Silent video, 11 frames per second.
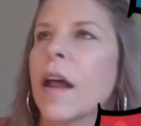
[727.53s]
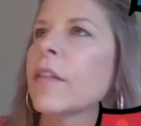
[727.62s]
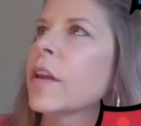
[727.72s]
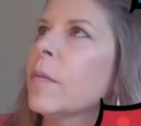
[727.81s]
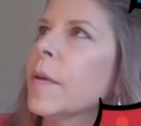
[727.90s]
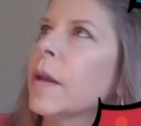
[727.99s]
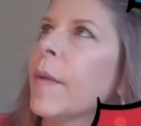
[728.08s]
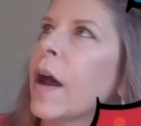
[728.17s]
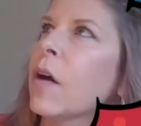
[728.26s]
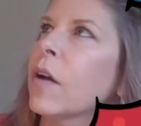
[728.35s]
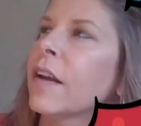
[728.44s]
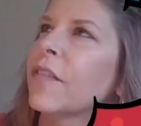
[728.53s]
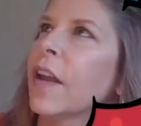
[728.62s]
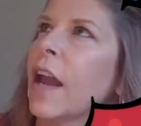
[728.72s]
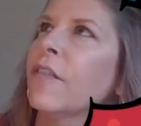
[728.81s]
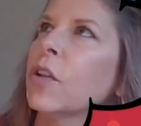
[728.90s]
A little bit about kind of
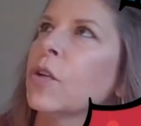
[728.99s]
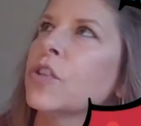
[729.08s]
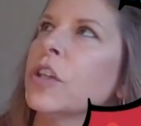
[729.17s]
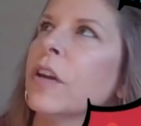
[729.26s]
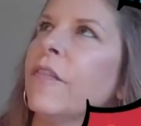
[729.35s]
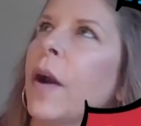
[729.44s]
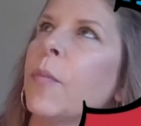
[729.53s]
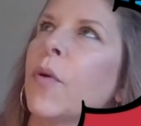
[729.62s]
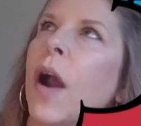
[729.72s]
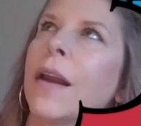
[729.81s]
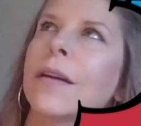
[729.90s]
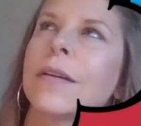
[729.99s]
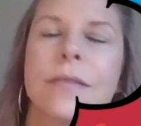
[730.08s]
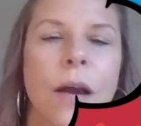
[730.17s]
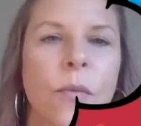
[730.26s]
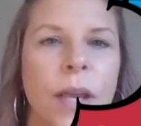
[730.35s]
the evolution of our
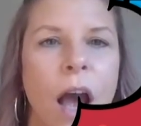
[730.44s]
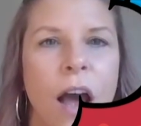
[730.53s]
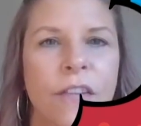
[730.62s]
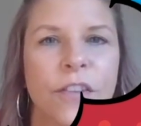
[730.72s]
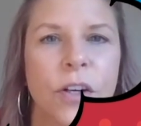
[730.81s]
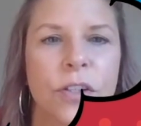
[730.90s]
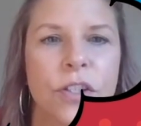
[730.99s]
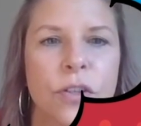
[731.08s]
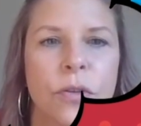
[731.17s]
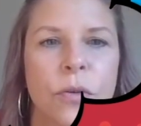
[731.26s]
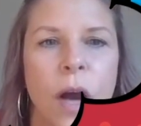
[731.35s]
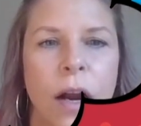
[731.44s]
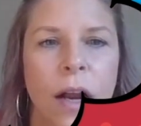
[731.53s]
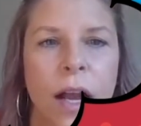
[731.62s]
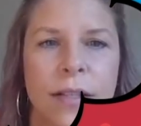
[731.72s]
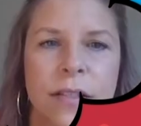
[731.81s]
products that we offer to
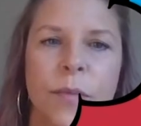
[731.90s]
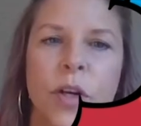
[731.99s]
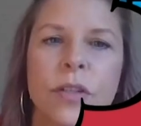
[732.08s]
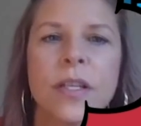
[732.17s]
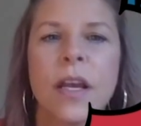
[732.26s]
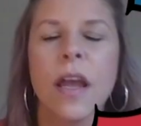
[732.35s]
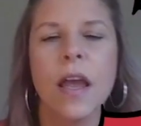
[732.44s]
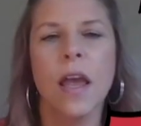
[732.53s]
our customers.